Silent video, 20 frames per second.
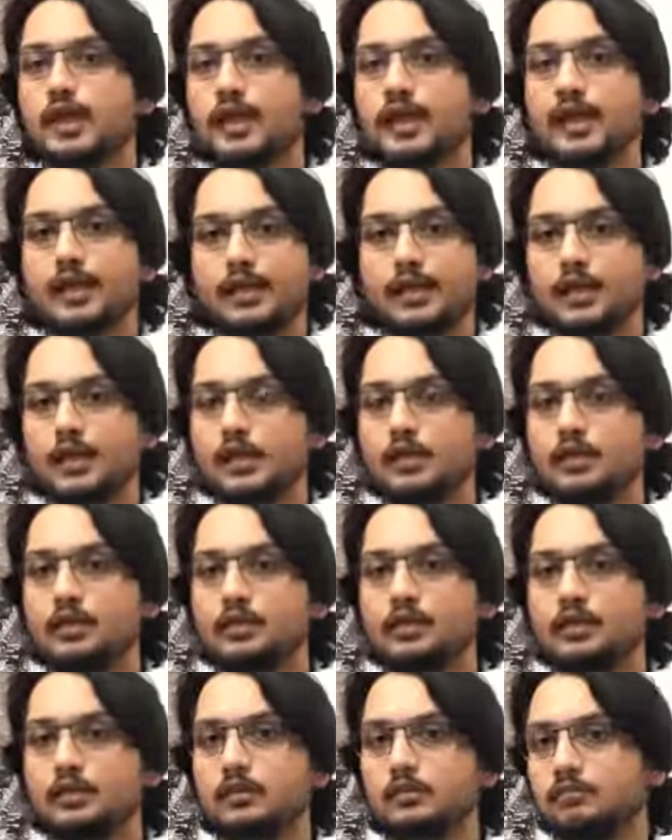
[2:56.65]

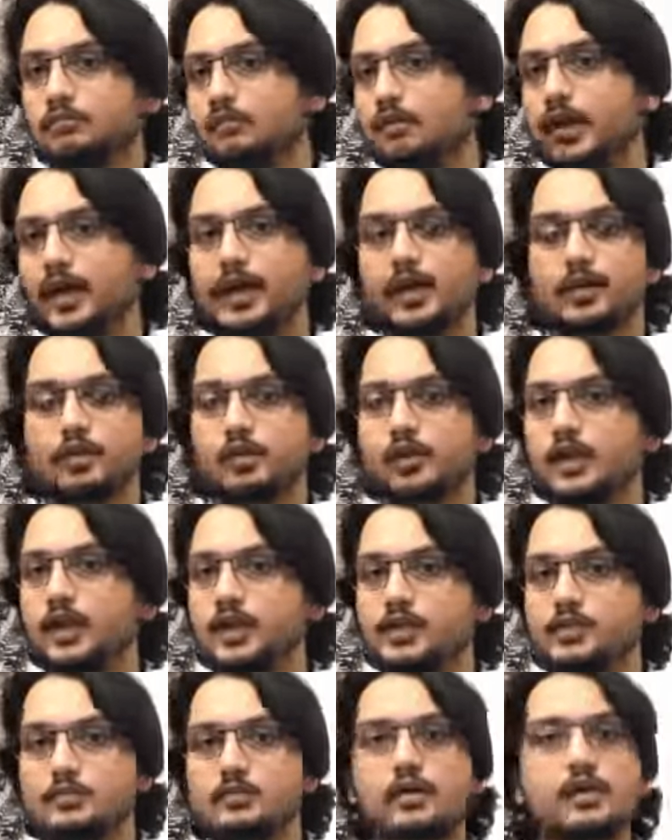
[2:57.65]
88 or
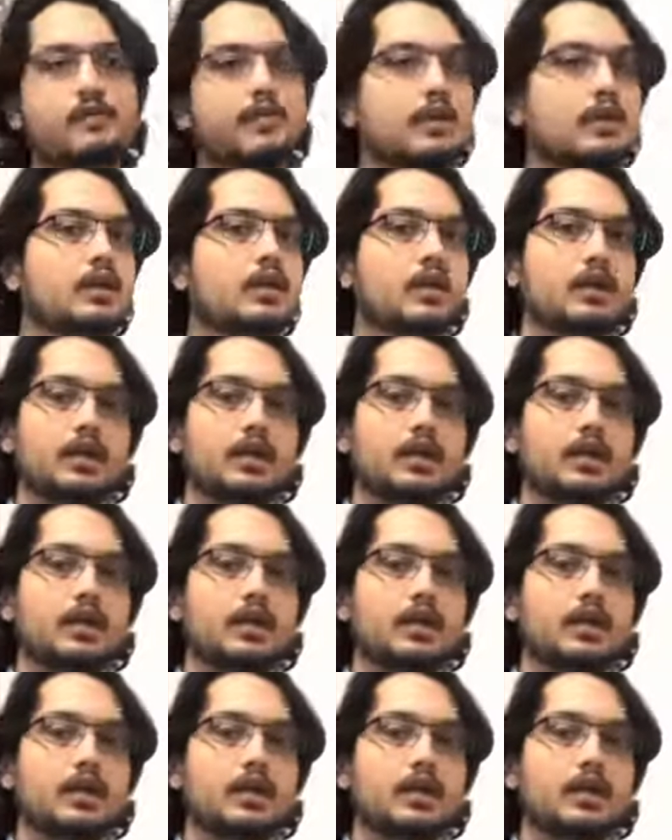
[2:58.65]
87